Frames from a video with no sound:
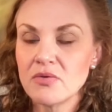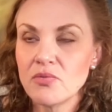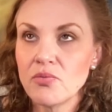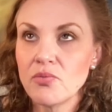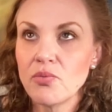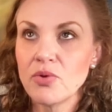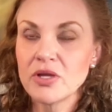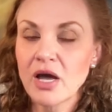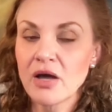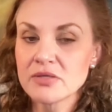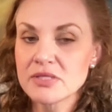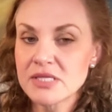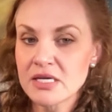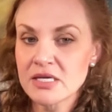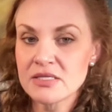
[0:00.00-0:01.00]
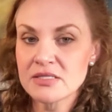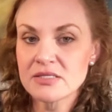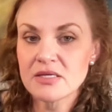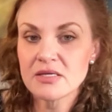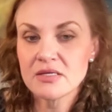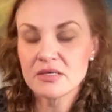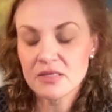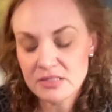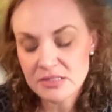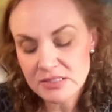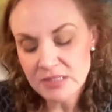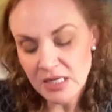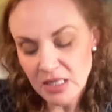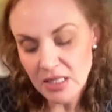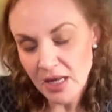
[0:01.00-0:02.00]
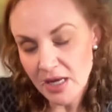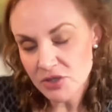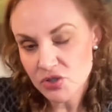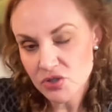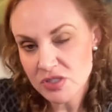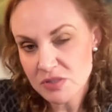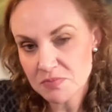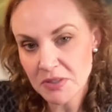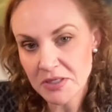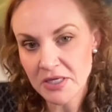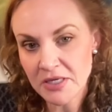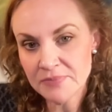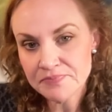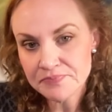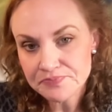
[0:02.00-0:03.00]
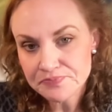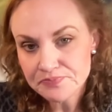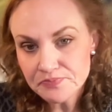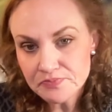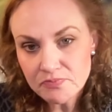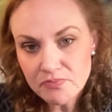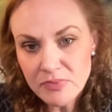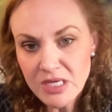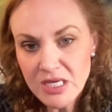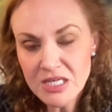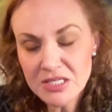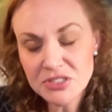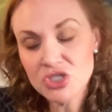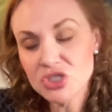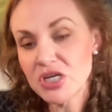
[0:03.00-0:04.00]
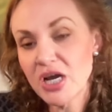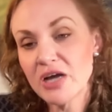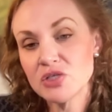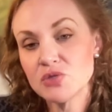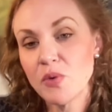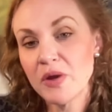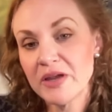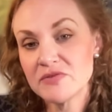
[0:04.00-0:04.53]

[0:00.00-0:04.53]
what I'll say is psychological splitting, it's the child's way of